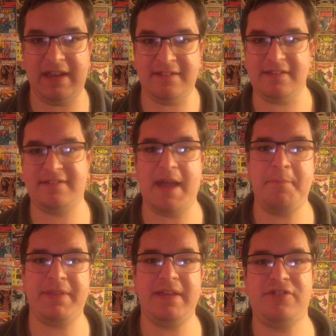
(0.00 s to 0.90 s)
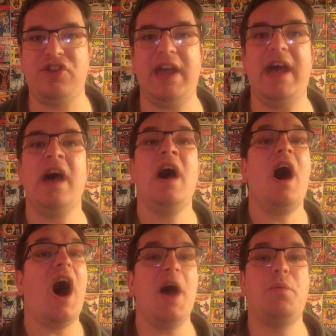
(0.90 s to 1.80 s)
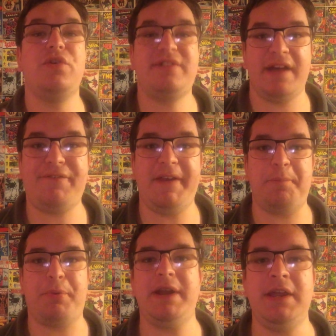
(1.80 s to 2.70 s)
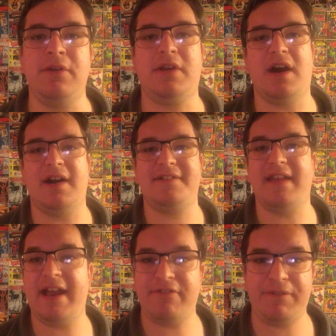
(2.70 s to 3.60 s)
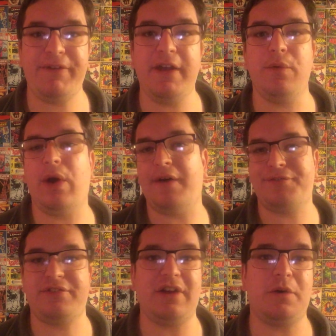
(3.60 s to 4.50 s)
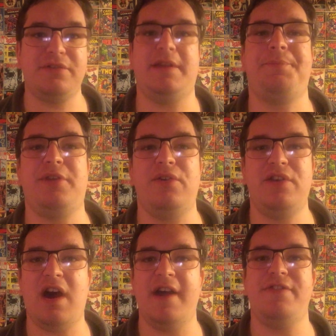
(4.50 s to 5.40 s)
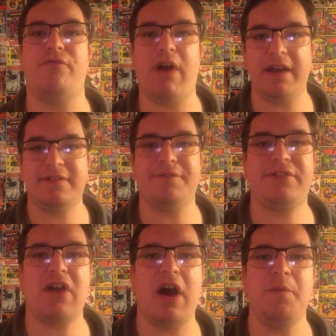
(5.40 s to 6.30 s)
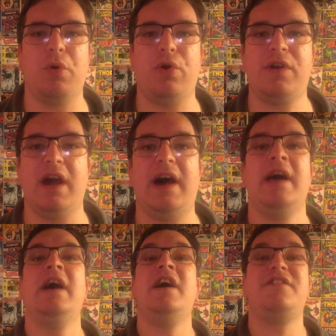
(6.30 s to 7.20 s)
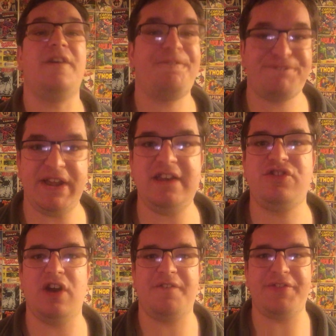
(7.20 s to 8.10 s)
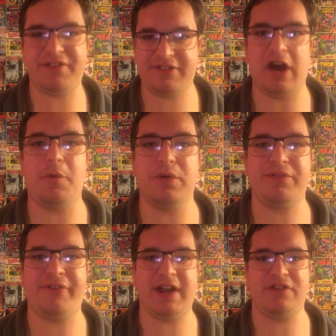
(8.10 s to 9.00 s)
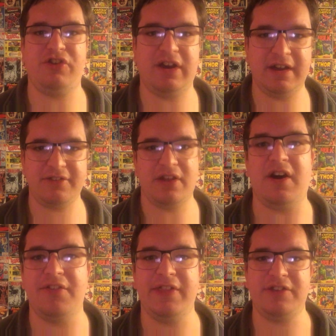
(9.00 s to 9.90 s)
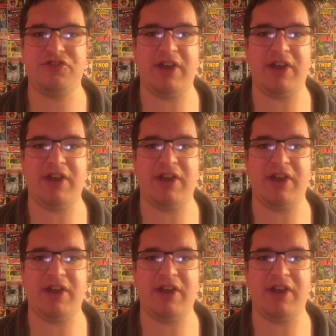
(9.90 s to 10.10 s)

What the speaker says: in December this year, I will definitely bring you guys a review of Star Wars Episode 9, The Rise of Skywalker, to finish off the Star Wars franchise on this